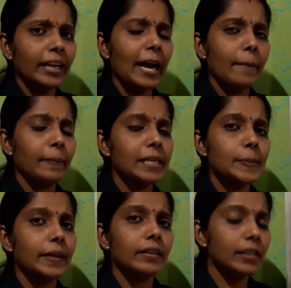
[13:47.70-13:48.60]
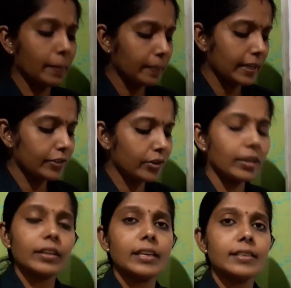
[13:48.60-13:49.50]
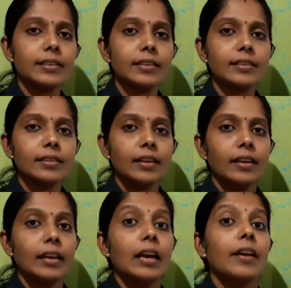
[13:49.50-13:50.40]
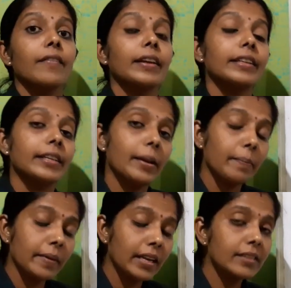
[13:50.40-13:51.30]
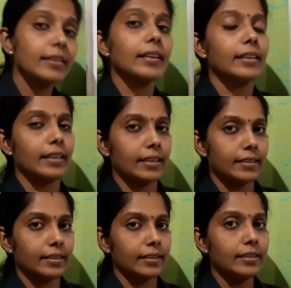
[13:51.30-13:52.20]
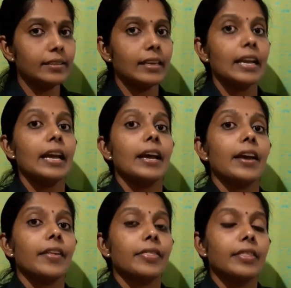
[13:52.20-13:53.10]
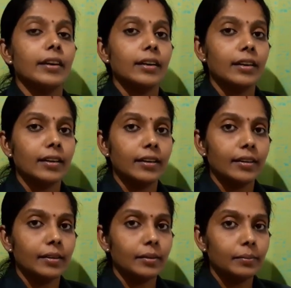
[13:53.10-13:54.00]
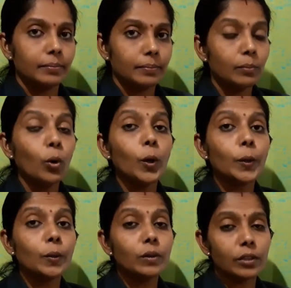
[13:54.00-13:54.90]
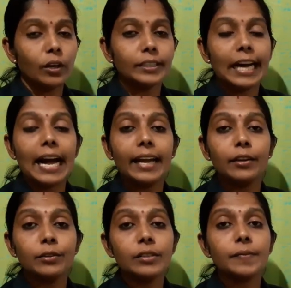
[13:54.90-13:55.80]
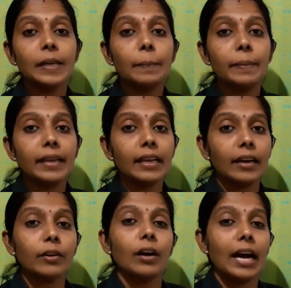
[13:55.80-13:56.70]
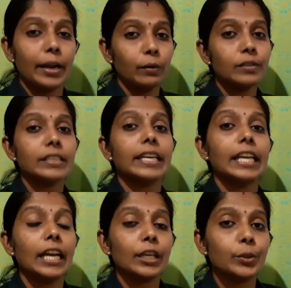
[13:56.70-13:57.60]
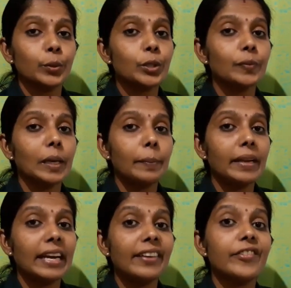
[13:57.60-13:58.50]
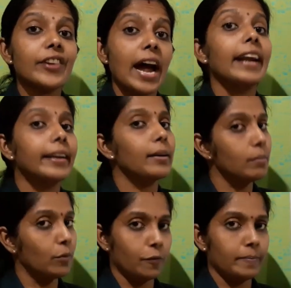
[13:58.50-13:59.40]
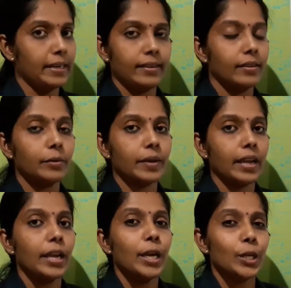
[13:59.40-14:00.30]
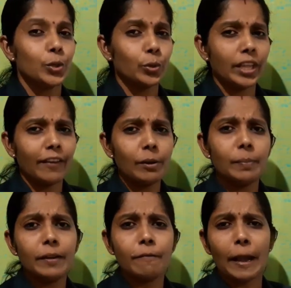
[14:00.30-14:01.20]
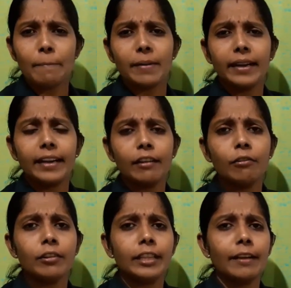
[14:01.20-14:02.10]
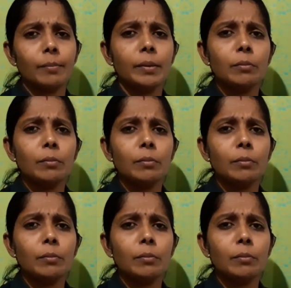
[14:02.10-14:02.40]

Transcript: happens when the temperature increases? When the temperature increases, the molecules or the ions will be at ions and electrons will be at random movement. Okay, so they will be vibrating or they will be